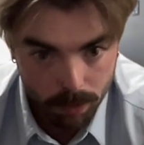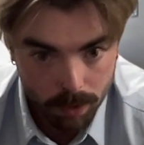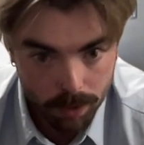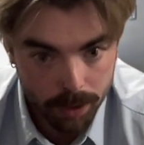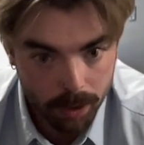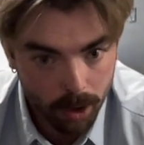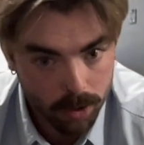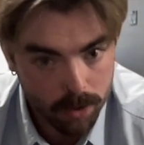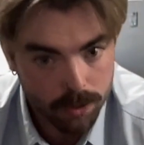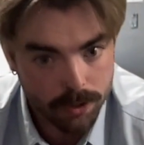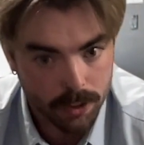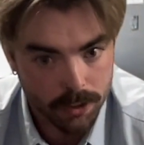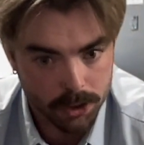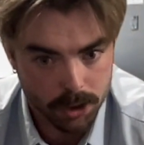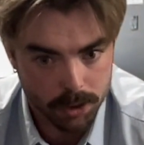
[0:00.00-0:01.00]
And the article
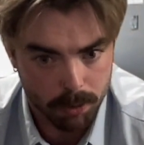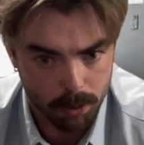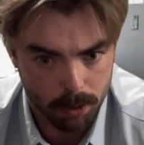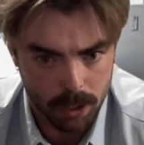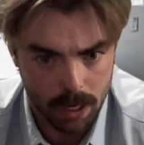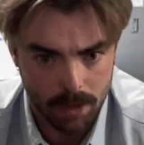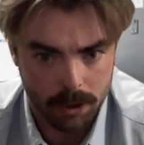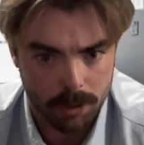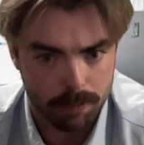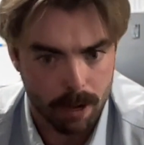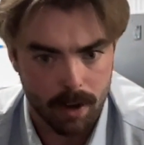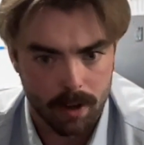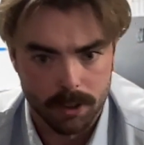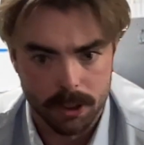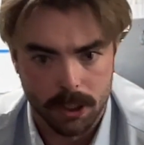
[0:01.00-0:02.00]
does explore how
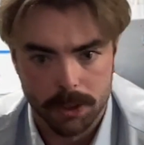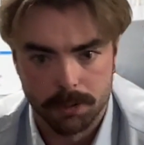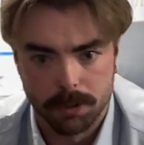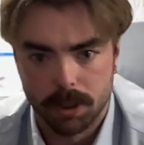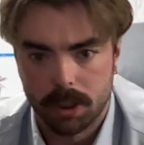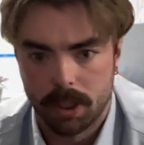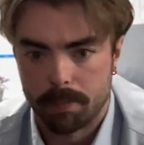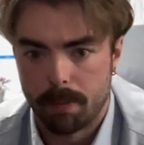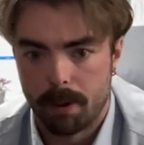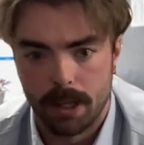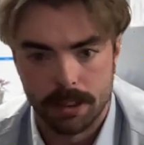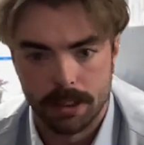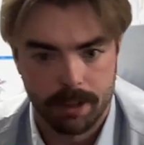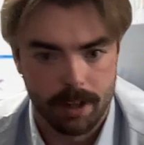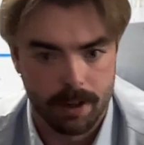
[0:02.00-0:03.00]
spinal adjustments could
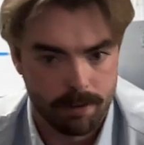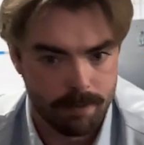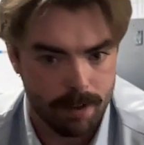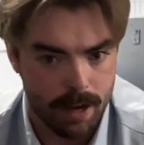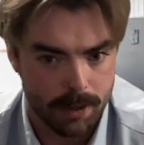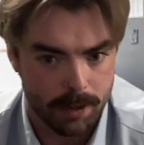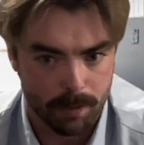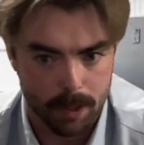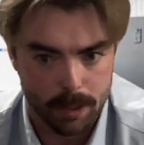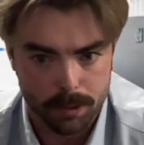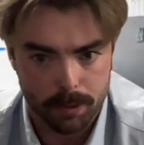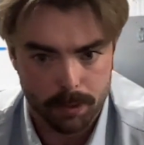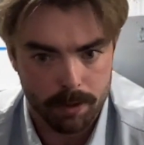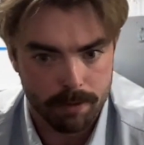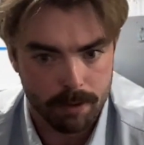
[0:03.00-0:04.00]
possibly impact the
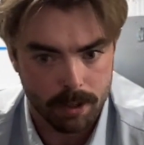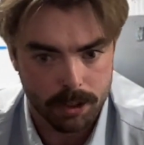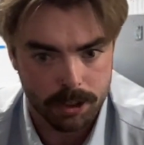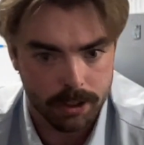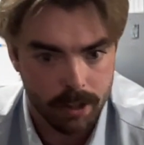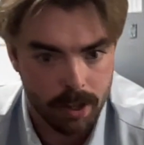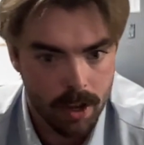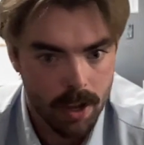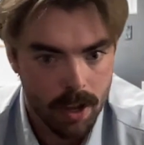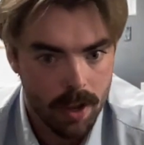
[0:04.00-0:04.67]
respiratory function